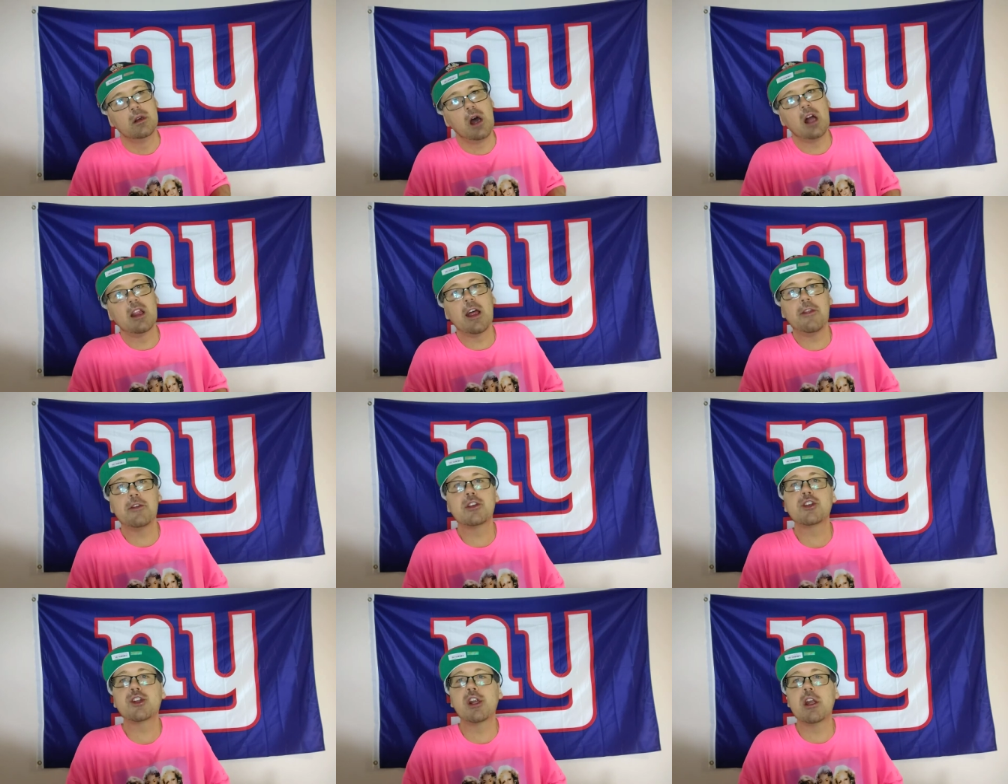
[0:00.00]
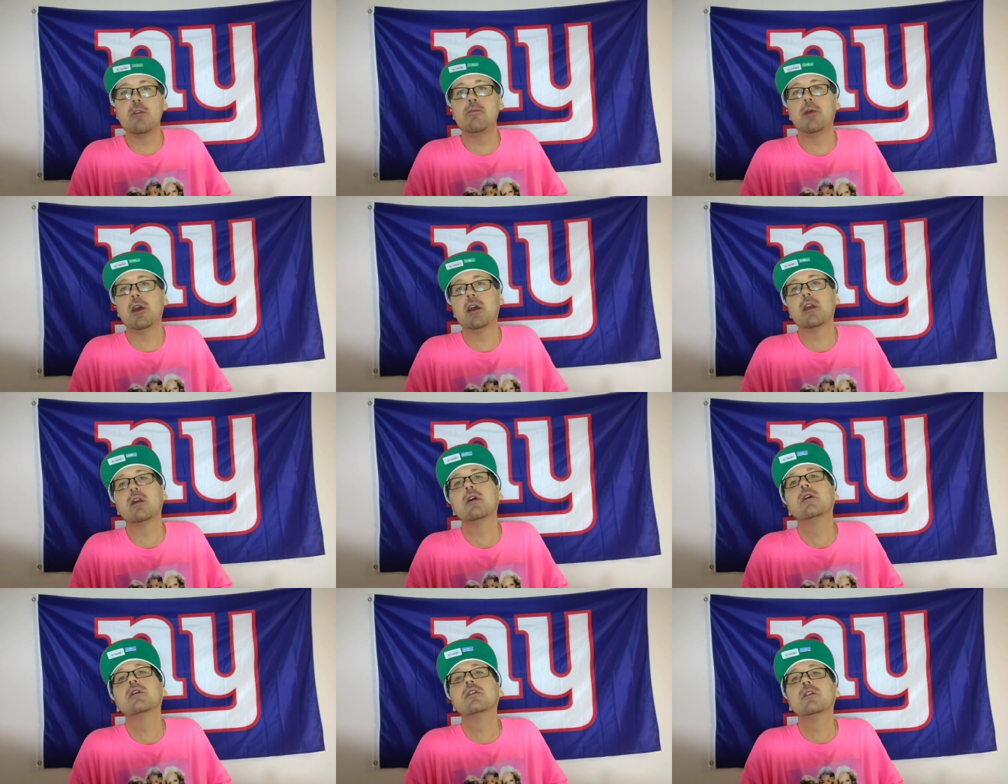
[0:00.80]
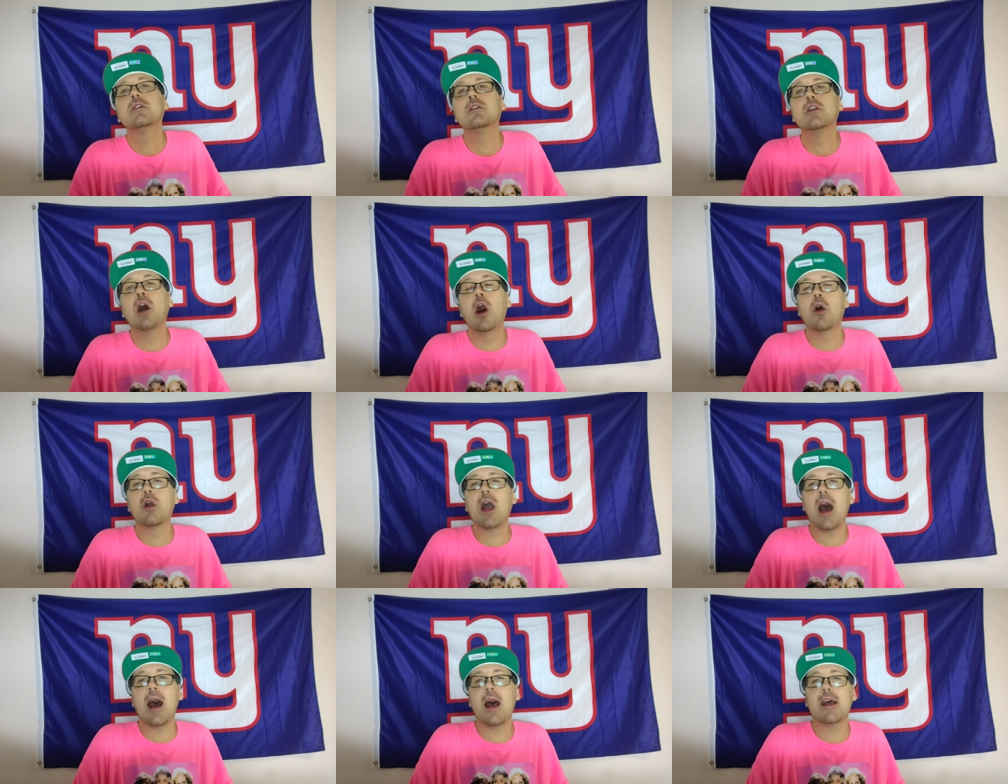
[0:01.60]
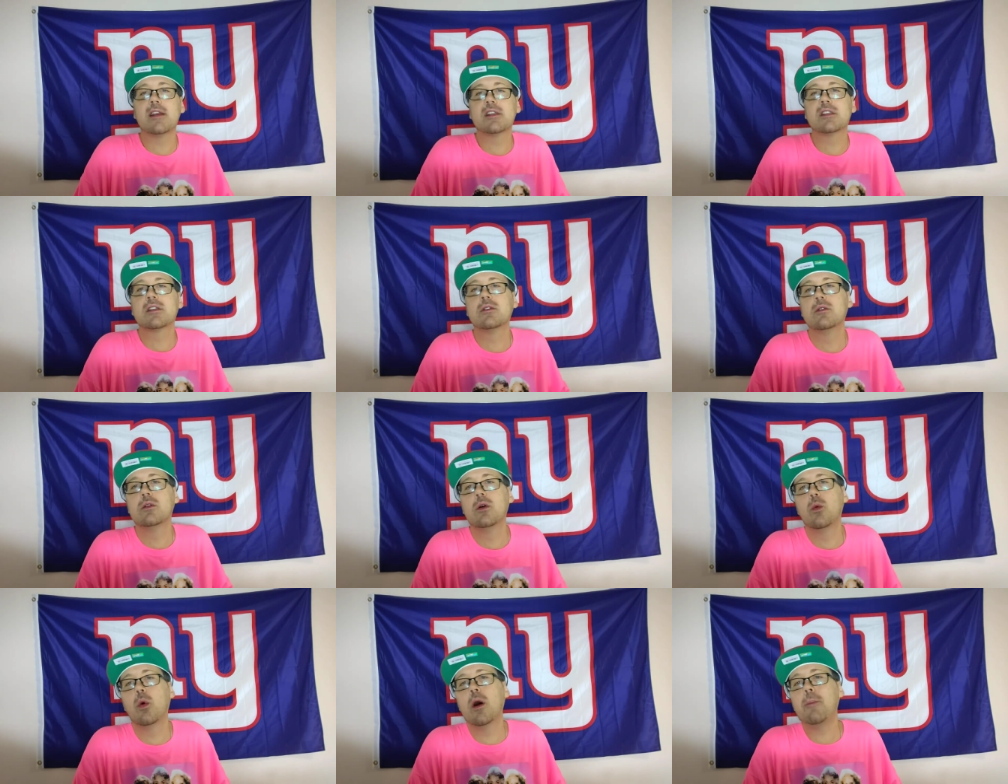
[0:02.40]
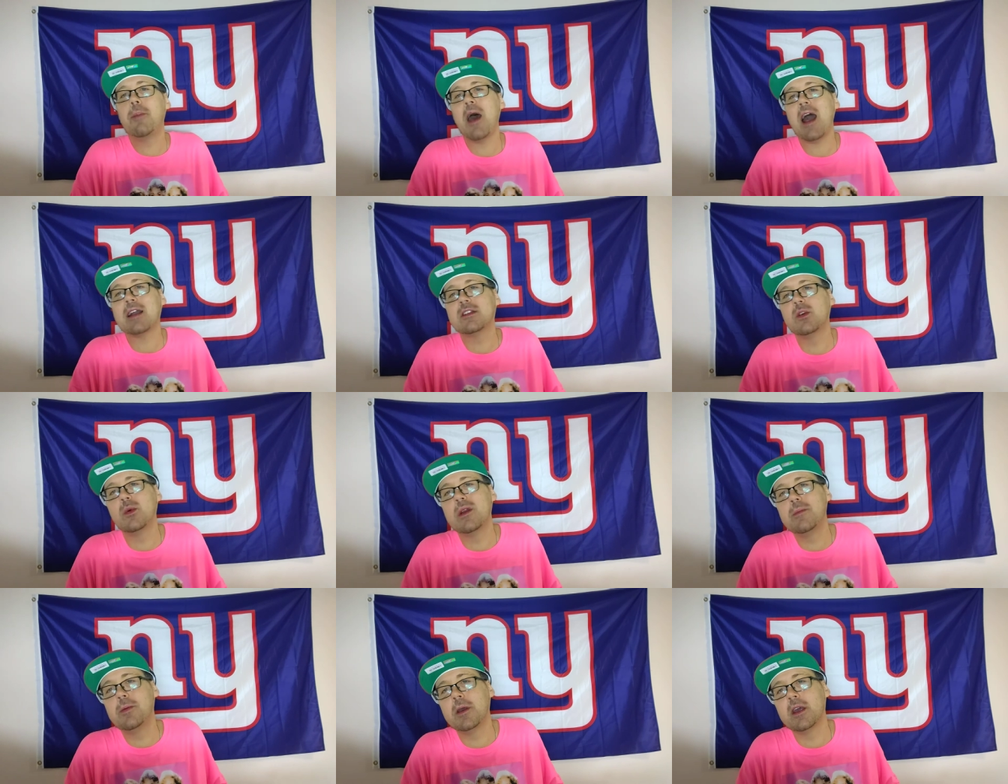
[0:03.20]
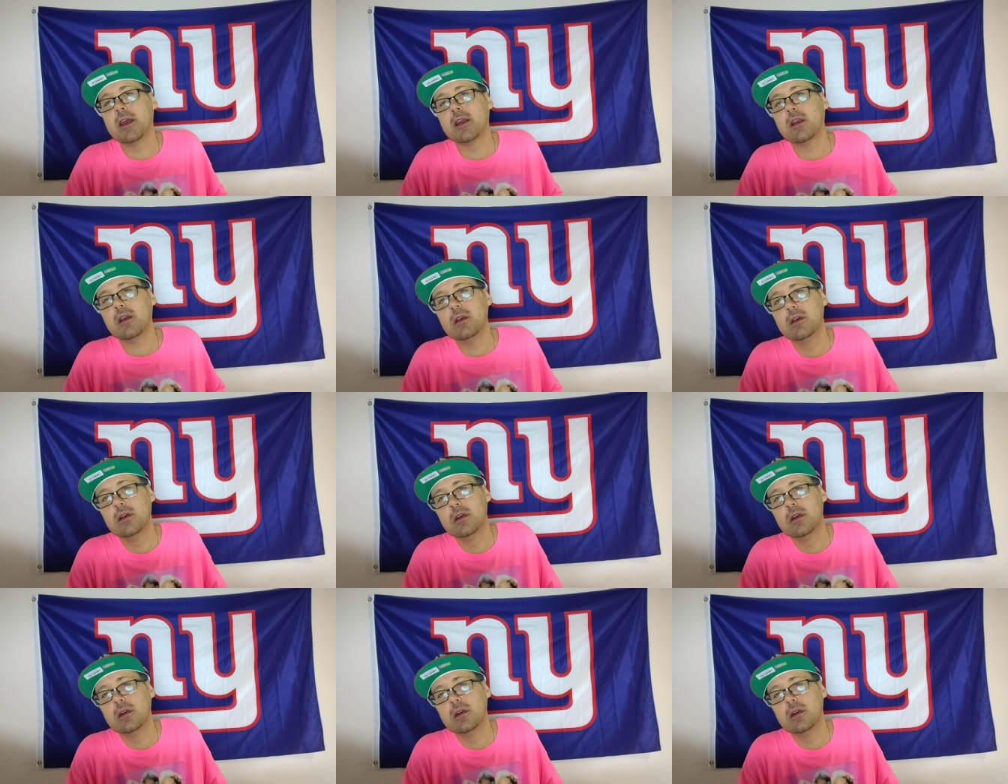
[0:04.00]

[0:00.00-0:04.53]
I'll let the stream pick. Yo, guys. What pack do we pick?